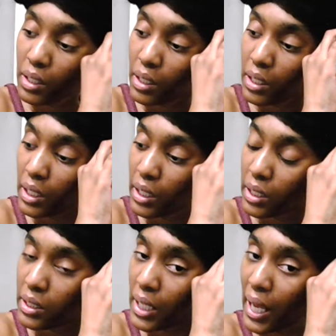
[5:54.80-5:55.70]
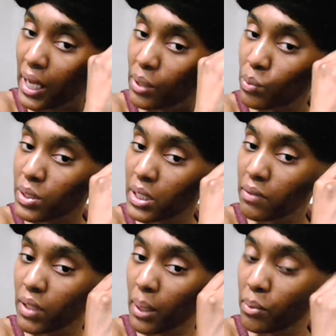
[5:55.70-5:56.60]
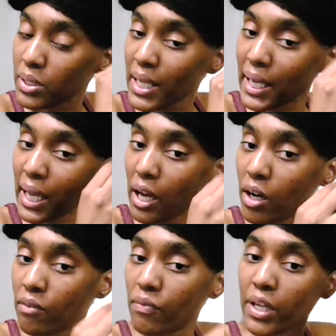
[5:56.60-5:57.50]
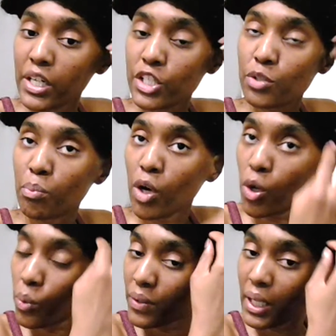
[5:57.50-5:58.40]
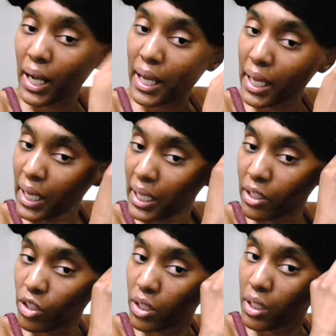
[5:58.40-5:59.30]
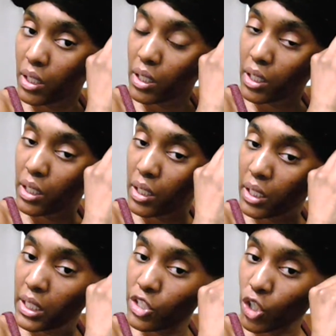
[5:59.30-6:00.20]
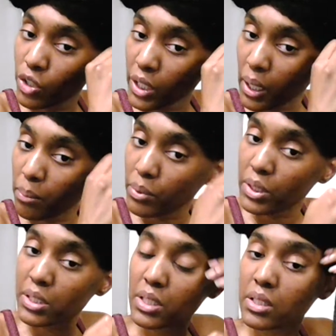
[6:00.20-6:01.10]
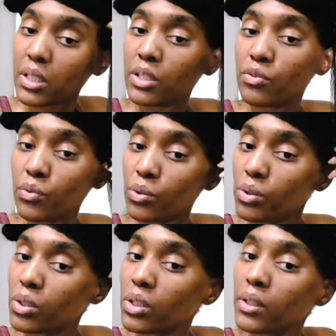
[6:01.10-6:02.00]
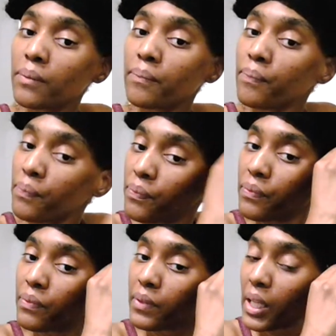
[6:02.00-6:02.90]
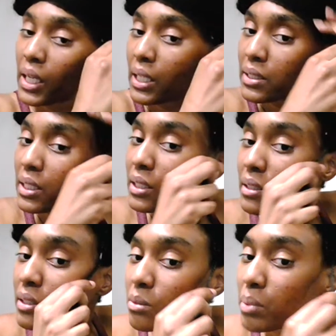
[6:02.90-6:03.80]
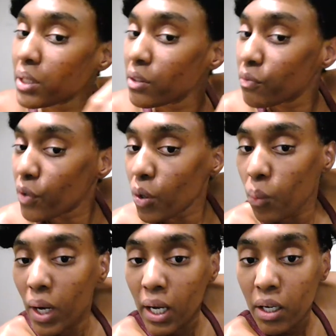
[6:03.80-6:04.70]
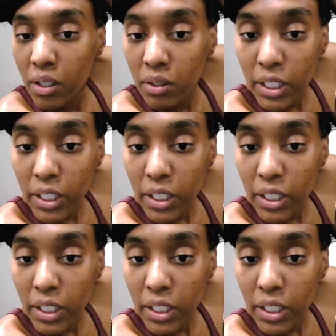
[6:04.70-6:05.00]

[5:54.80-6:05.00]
And I was even able to take out a very small one that I had, and it turned out pretty successful. Like I said, this has been in for a while.